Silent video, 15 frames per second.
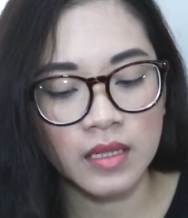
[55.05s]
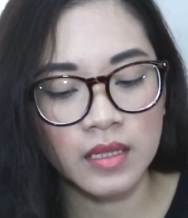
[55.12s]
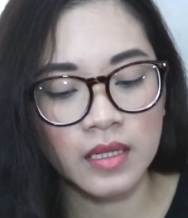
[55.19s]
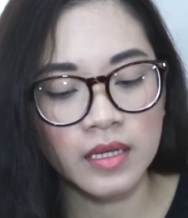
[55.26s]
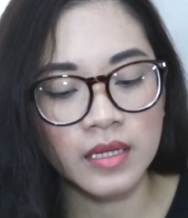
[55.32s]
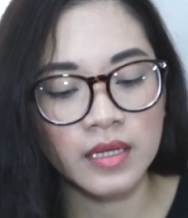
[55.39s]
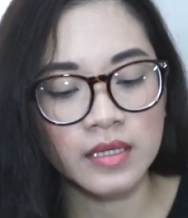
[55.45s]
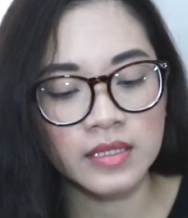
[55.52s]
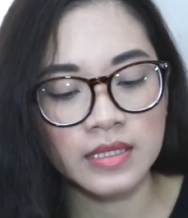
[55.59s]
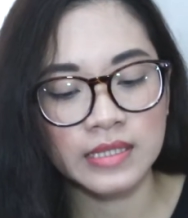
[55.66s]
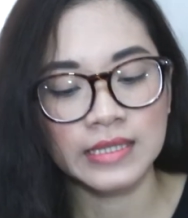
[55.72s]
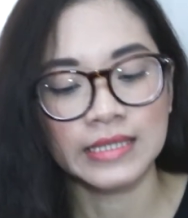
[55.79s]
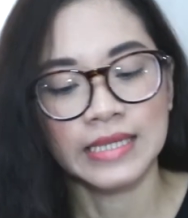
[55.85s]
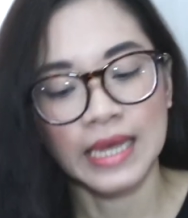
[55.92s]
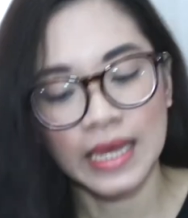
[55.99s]
Lydia's
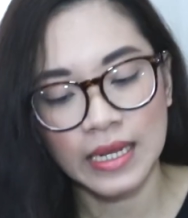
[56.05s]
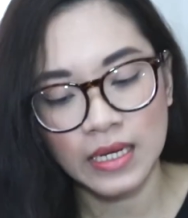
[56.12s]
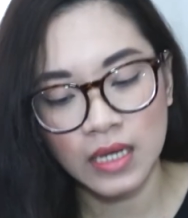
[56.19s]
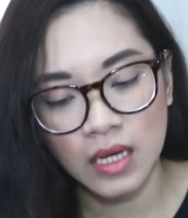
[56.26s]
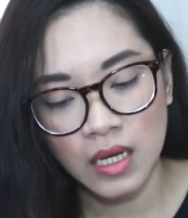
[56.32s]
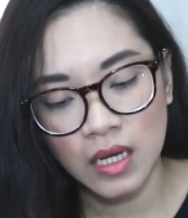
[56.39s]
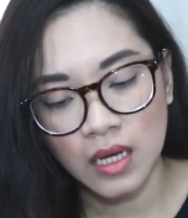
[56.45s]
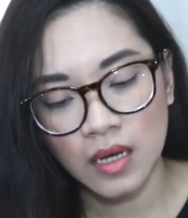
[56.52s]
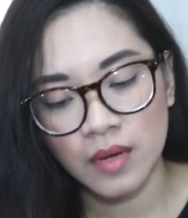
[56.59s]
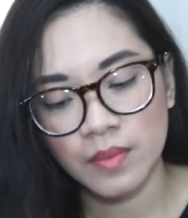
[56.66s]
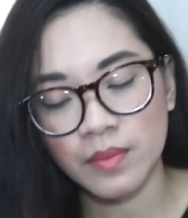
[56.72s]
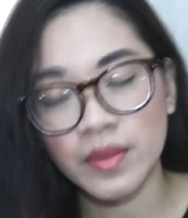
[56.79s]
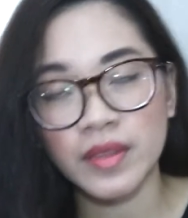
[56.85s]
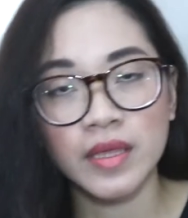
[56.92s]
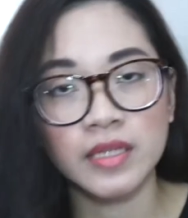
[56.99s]
dead
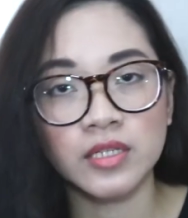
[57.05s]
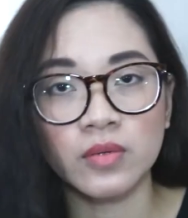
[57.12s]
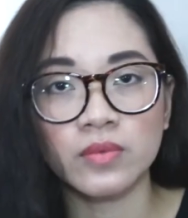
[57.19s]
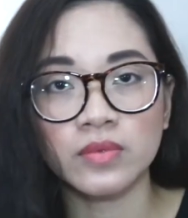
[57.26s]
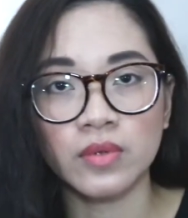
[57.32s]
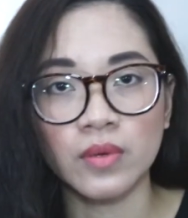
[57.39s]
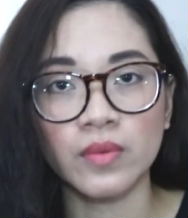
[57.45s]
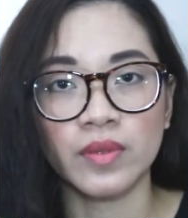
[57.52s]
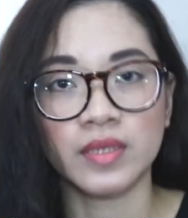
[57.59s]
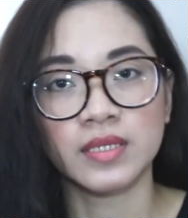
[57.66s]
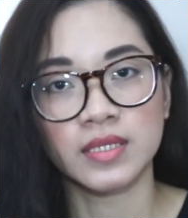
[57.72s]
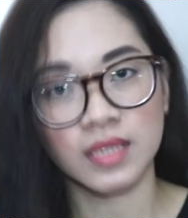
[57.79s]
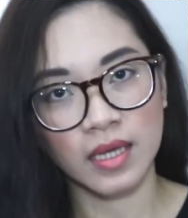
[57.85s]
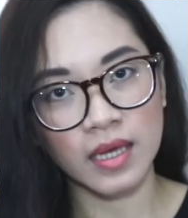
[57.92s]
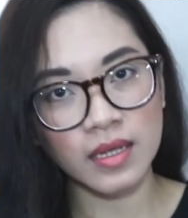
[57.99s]
but they don't know
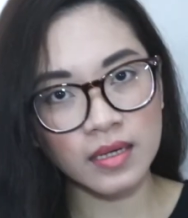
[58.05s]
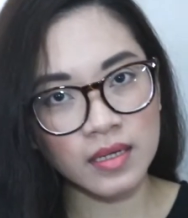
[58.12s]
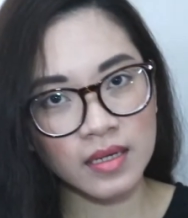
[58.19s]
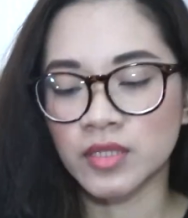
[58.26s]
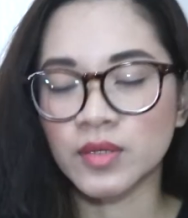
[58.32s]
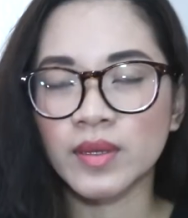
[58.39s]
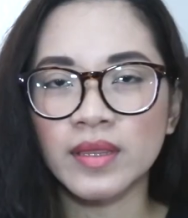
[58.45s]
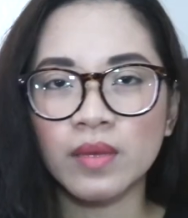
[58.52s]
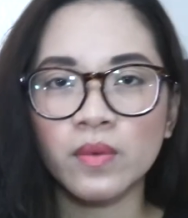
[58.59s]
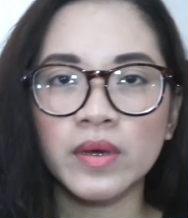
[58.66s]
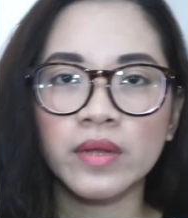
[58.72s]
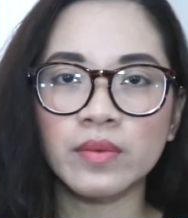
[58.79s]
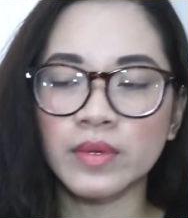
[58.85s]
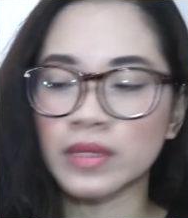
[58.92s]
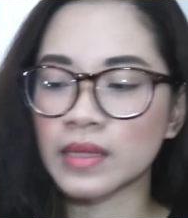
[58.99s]
this yet. So I think what
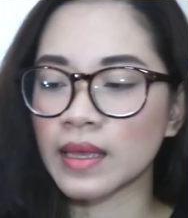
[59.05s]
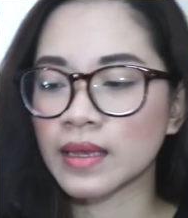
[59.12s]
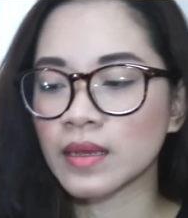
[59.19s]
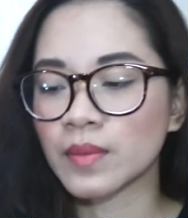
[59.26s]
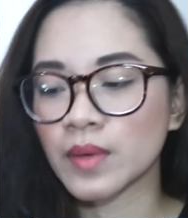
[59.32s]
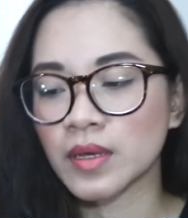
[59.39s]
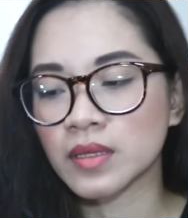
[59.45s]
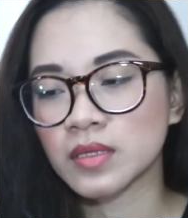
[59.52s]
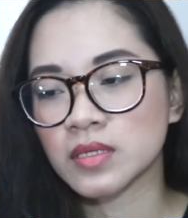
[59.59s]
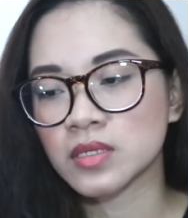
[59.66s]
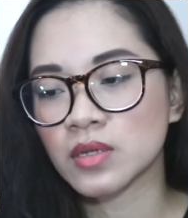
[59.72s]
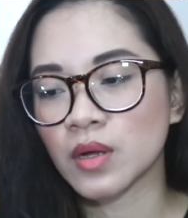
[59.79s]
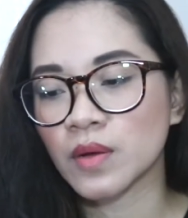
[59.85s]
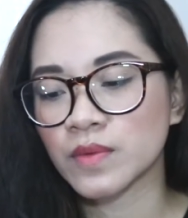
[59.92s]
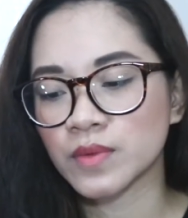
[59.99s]
I really like about this
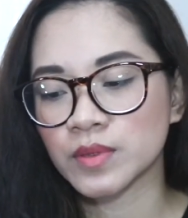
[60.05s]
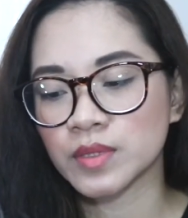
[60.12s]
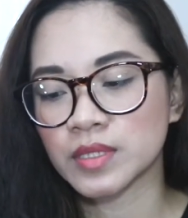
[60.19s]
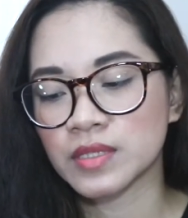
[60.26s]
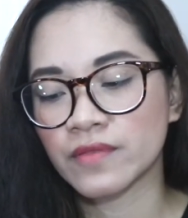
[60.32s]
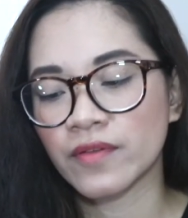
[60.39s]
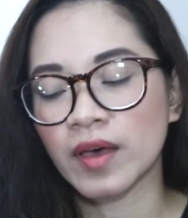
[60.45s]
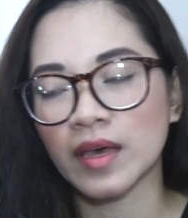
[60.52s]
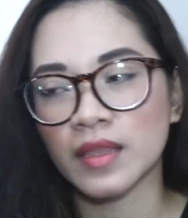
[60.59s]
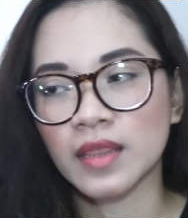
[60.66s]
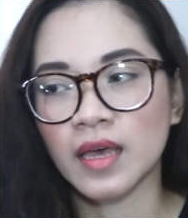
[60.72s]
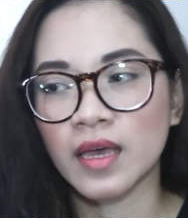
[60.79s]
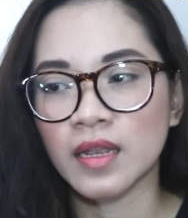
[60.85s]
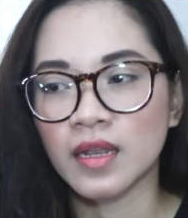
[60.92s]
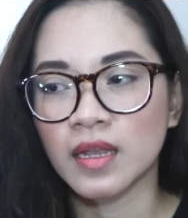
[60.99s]
novel is the fact
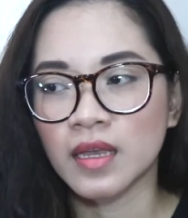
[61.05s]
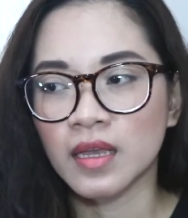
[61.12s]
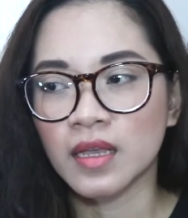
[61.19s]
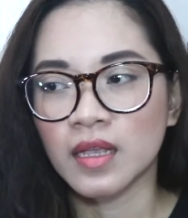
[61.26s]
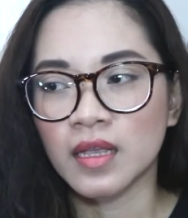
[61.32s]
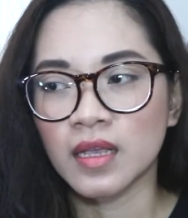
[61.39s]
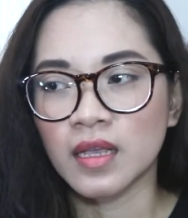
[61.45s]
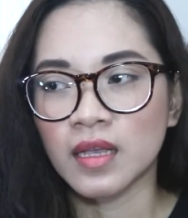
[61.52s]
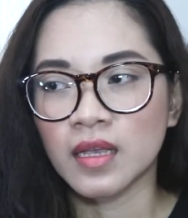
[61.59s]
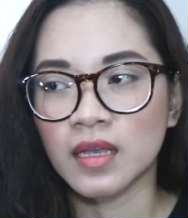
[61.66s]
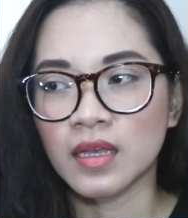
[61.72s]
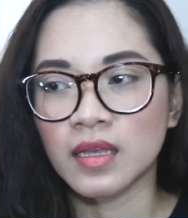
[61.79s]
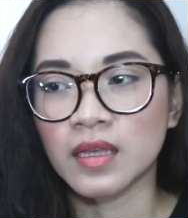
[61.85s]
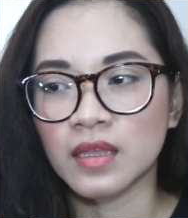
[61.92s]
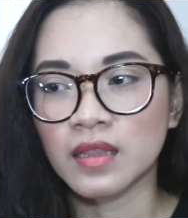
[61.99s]
that
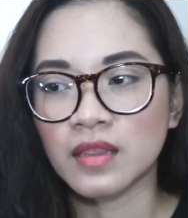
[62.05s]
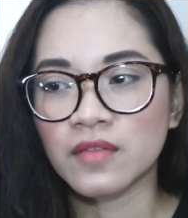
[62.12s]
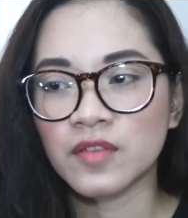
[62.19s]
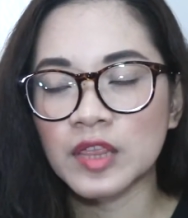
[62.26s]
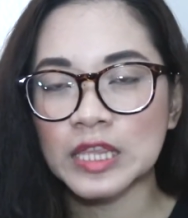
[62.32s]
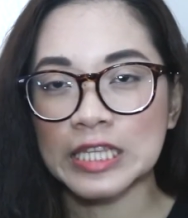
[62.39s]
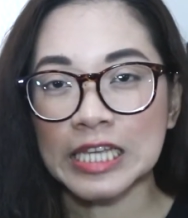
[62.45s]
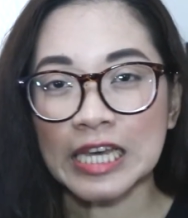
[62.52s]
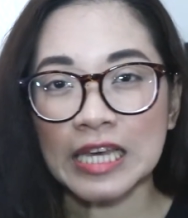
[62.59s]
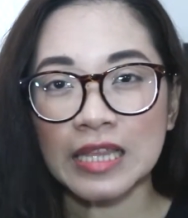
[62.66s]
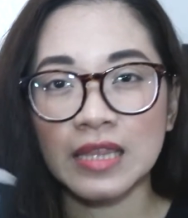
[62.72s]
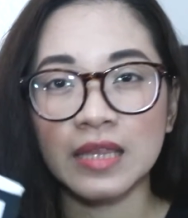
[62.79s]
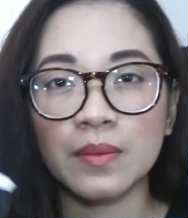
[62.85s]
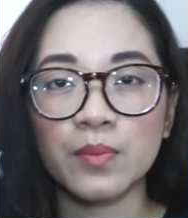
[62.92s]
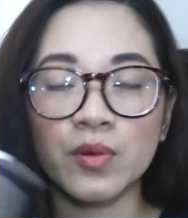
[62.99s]
the
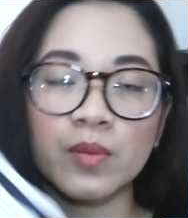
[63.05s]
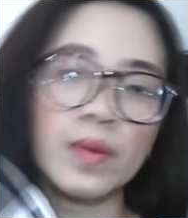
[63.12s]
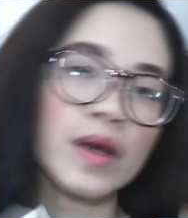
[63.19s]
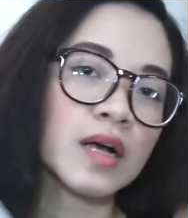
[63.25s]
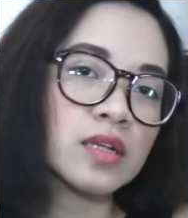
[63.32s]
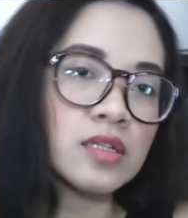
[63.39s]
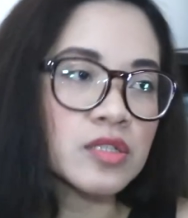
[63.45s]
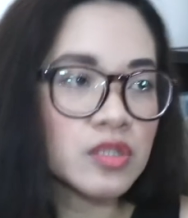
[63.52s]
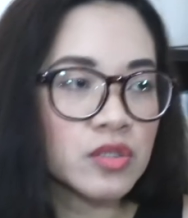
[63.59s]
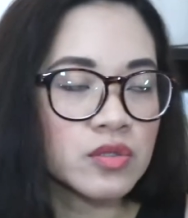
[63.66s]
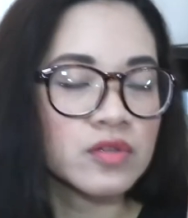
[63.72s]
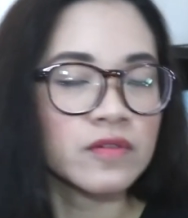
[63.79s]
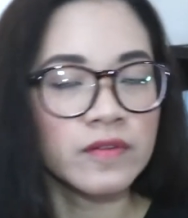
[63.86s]
death propels you to